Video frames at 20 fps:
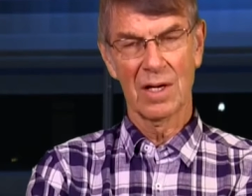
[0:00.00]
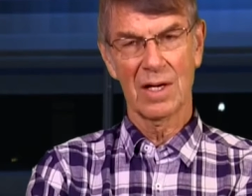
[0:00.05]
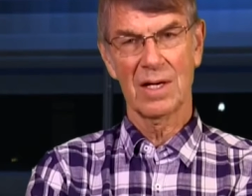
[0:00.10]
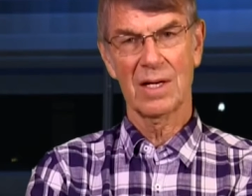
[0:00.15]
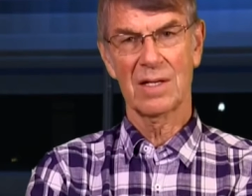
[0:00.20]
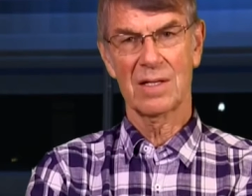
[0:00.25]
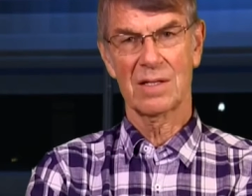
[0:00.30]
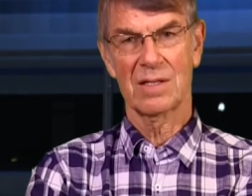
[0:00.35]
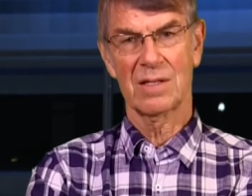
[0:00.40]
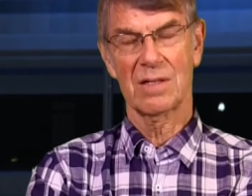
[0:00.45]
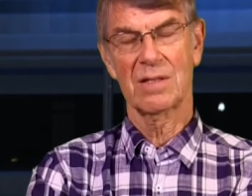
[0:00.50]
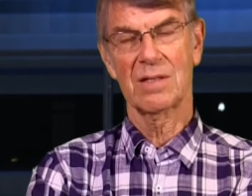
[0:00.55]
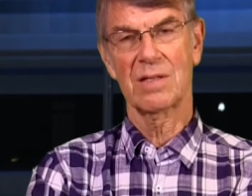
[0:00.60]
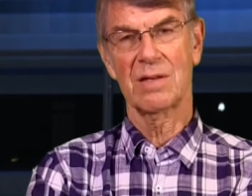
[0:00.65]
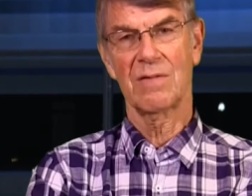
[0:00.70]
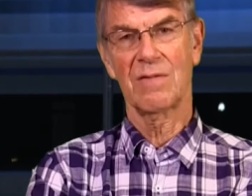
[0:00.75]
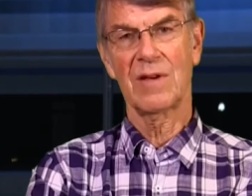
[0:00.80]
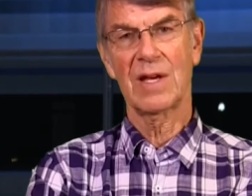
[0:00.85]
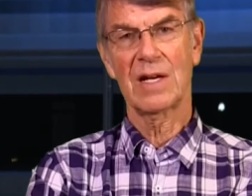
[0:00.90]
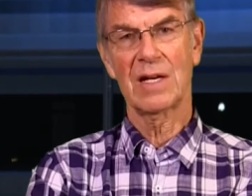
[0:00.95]
is
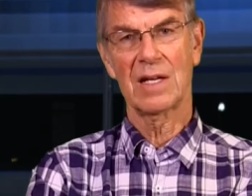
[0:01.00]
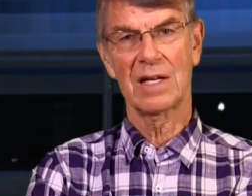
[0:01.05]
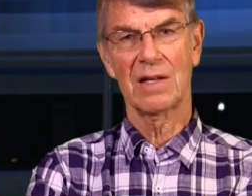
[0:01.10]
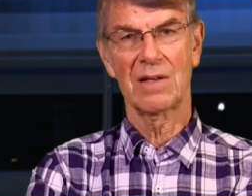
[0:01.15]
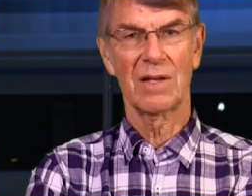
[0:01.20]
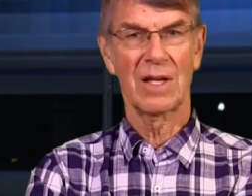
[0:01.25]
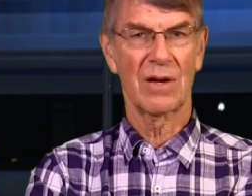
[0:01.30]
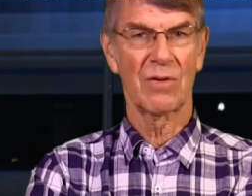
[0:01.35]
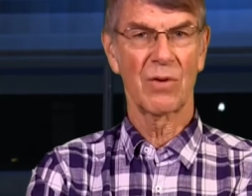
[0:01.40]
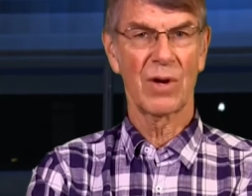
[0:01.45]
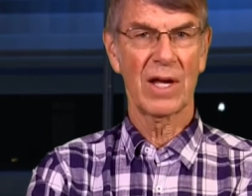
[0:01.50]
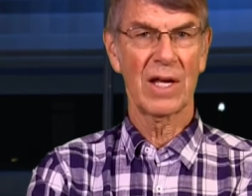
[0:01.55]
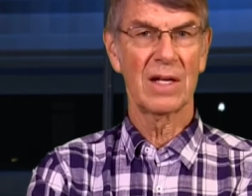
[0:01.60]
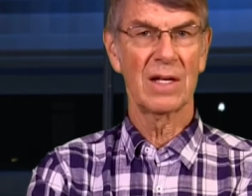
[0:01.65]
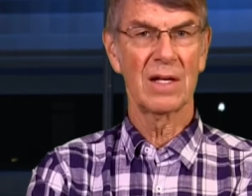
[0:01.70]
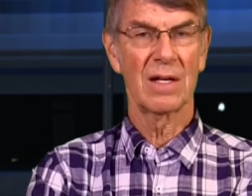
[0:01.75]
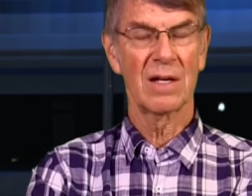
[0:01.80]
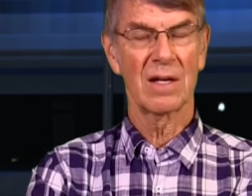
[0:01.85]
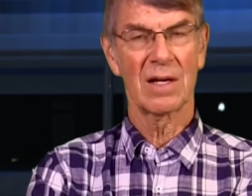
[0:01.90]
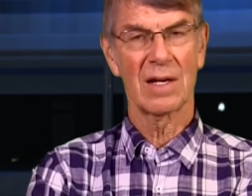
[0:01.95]
severely
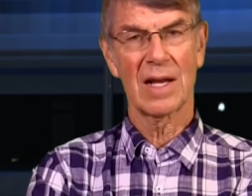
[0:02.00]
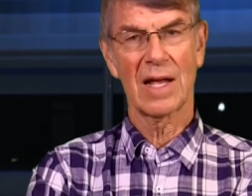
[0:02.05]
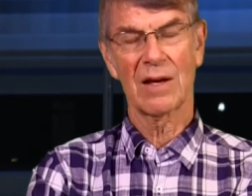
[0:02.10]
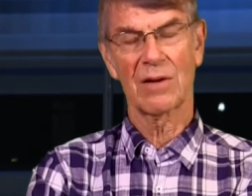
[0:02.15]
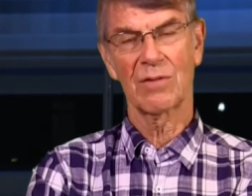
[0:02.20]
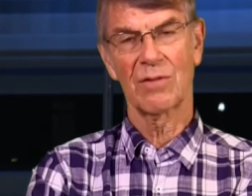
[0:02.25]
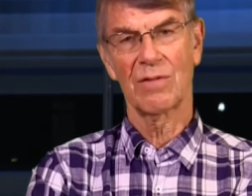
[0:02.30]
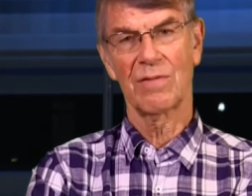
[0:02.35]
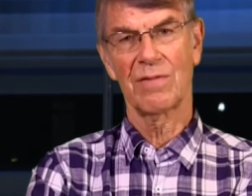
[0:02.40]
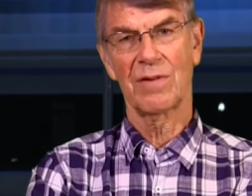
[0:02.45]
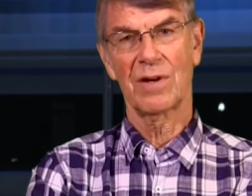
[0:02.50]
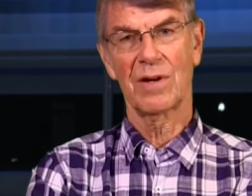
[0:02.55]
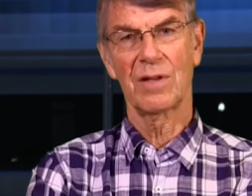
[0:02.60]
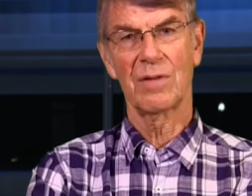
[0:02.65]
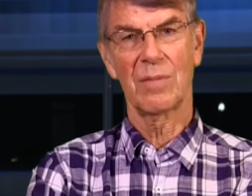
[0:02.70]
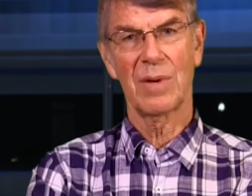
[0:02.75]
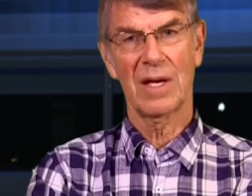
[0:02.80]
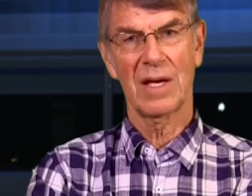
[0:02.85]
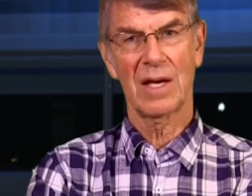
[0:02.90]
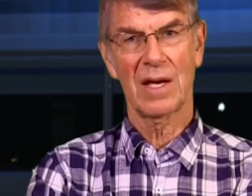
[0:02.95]
degraded, and
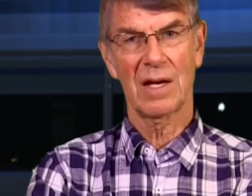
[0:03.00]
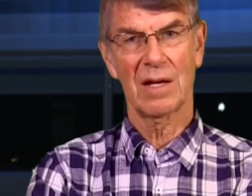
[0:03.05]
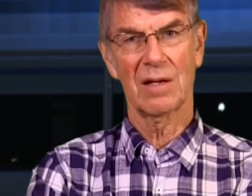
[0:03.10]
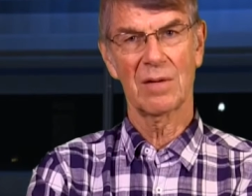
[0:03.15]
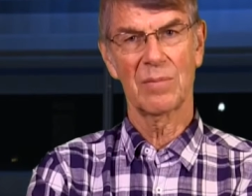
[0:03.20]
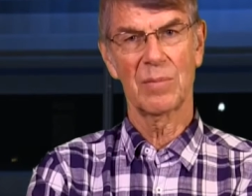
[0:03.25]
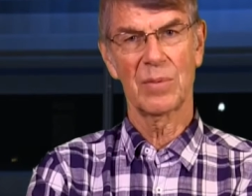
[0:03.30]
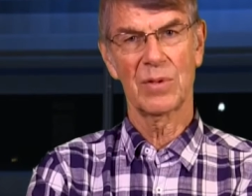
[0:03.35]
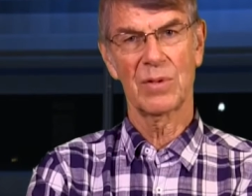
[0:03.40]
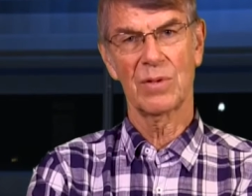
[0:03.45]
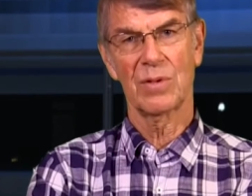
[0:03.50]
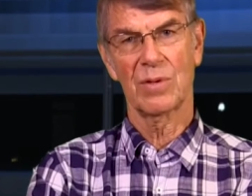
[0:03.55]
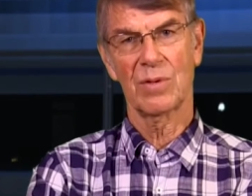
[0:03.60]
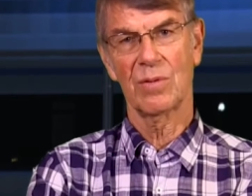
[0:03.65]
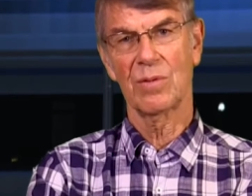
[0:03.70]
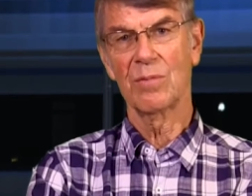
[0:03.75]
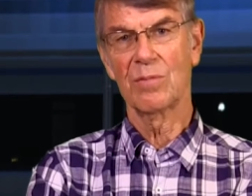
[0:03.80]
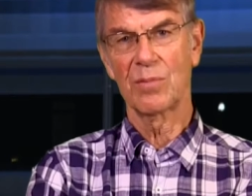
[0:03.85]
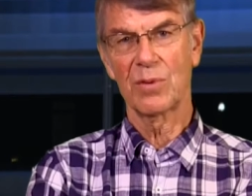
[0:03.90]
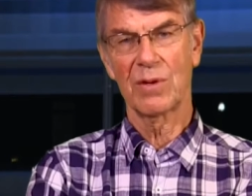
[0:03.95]
lactoferrin may help
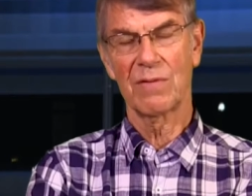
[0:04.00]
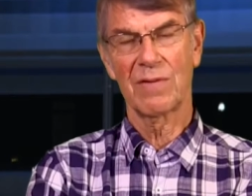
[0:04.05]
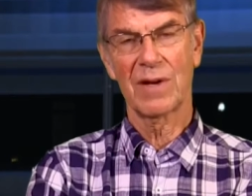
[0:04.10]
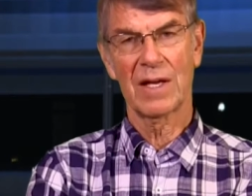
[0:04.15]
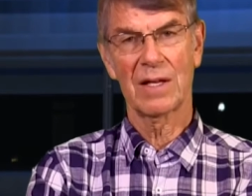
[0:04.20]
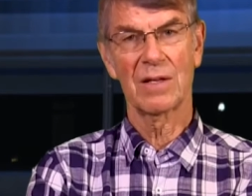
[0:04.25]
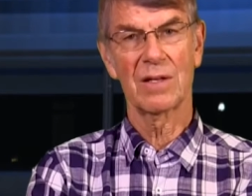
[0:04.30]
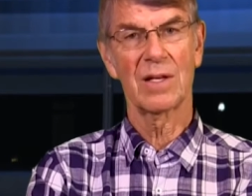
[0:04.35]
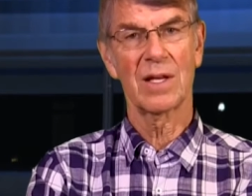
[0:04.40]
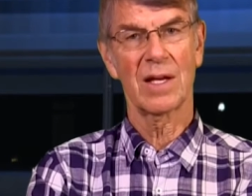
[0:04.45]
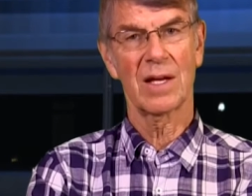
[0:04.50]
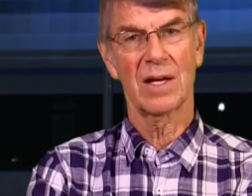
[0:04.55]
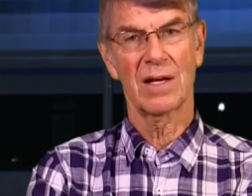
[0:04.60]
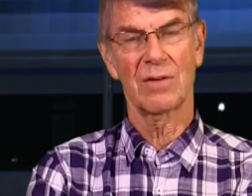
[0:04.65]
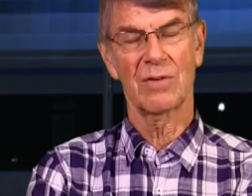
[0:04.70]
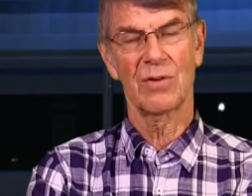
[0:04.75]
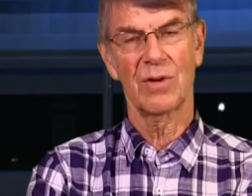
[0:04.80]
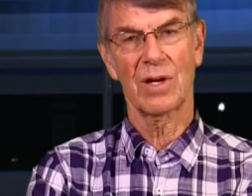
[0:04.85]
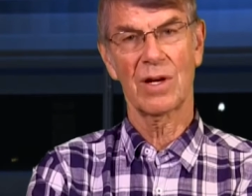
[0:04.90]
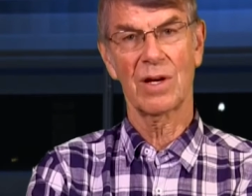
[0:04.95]
to prevent
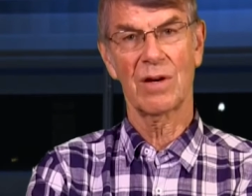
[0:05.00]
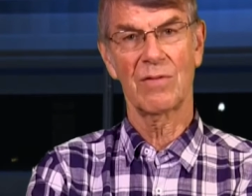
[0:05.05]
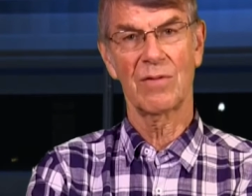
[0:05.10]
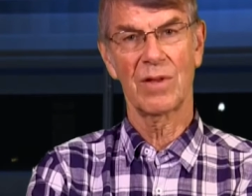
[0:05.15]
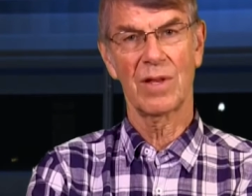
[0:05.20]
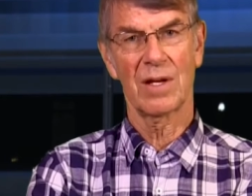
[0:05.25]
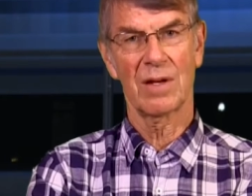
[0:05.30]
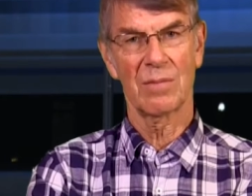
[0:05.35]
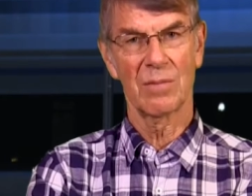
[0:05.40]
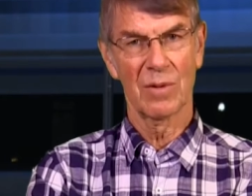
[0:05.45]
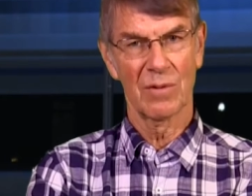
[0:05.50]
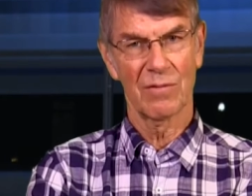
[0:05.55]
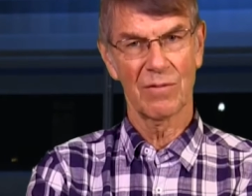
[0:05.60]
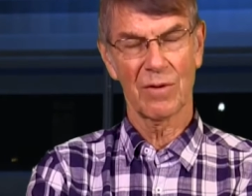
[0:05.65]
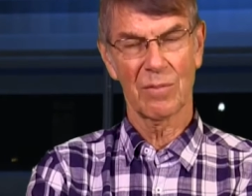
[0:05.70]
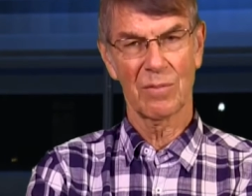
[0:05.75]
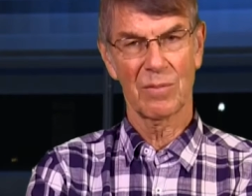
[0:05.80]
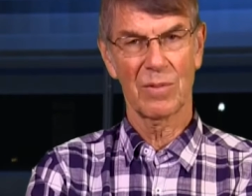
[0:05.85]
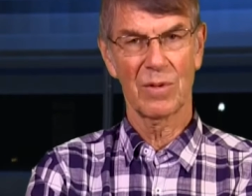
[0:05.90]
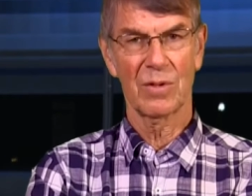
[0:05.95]
and recover that
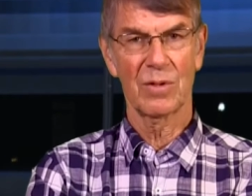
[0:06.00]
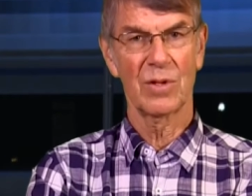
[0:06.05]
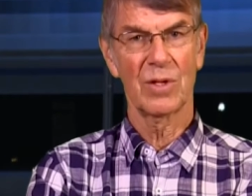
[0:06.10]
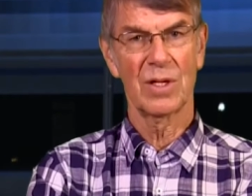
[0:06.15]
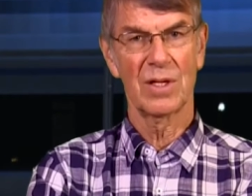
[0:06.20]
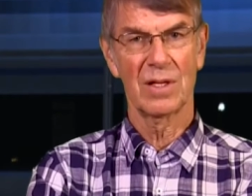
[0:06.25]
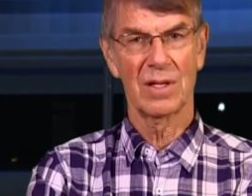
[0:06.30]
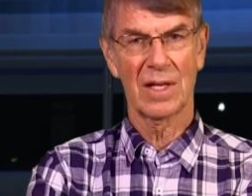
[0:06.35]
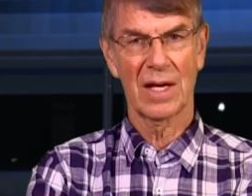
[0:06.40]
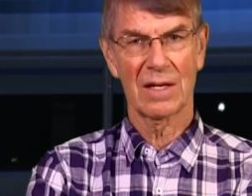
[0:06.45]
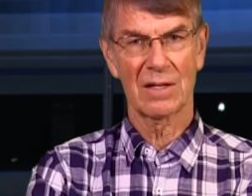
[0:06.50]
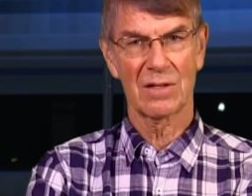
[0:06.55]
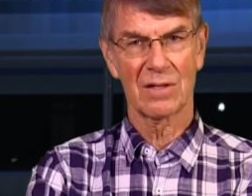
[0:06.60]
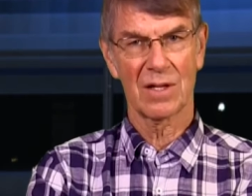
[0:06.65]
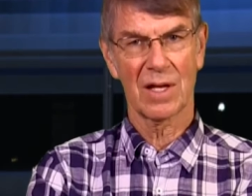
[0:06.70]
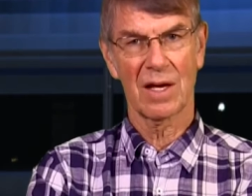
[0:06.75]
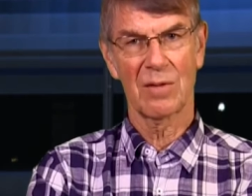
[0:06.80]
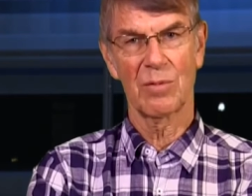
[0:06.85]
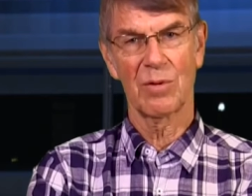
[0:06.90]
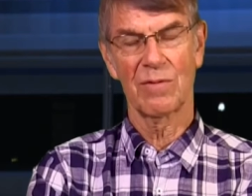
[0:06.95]
from that
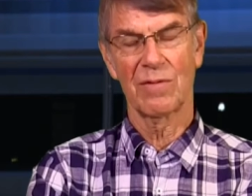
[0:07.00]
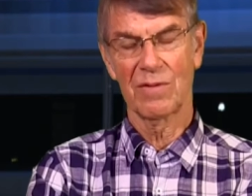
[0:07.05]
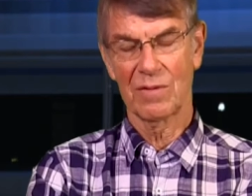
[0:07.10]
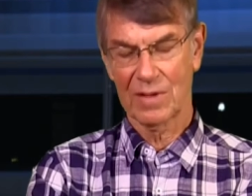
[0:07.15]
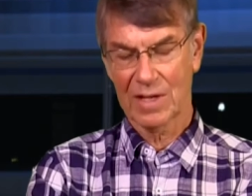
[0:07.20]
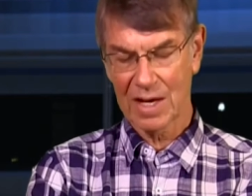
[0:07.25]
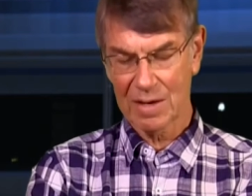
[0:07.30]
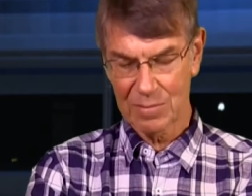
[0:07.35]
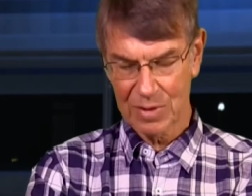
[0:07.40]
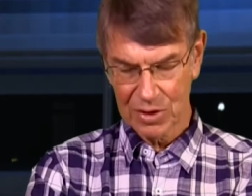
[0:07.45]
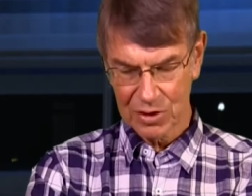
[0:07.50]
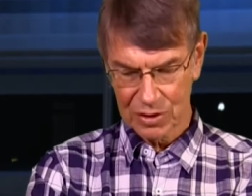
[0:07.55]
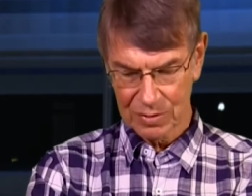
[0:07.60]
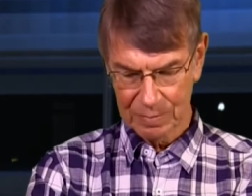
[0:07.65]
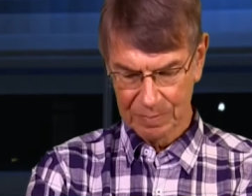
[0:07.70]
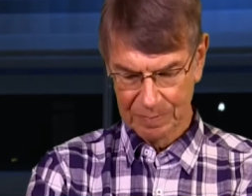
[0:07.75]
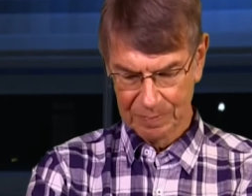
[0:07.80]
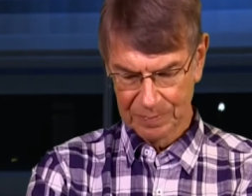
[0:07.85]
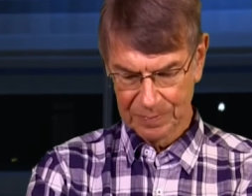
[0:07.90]
type of damage.